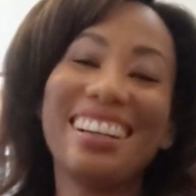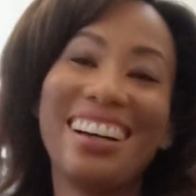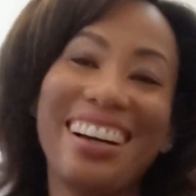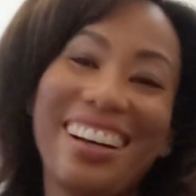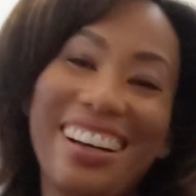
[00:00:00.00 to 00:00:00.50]

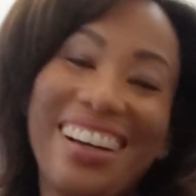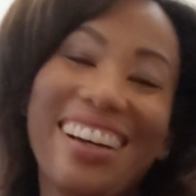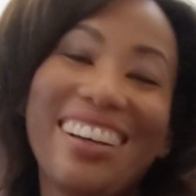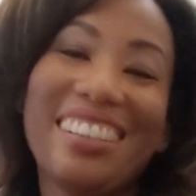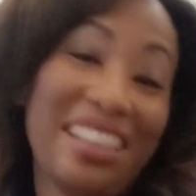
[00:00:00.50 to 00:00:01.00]

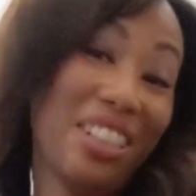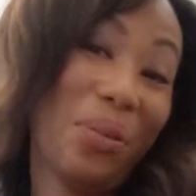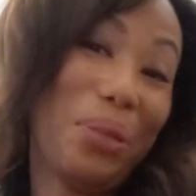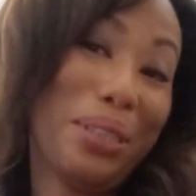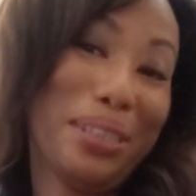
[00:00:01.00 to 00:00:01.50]
Because I
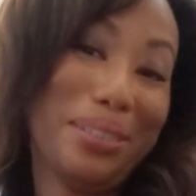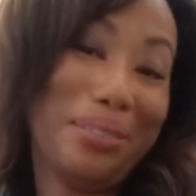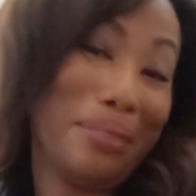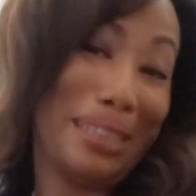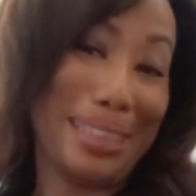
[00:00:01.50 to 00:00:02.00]
want to,
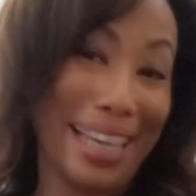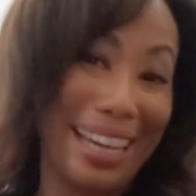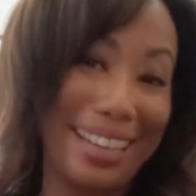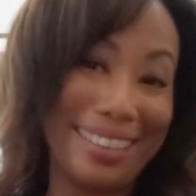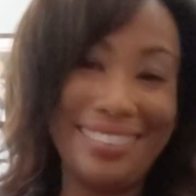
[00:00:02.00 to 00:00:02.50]
because I
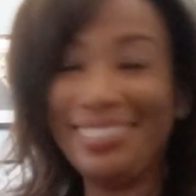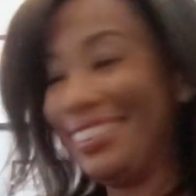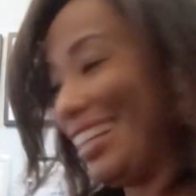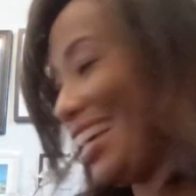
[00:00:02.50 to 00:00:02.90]
can.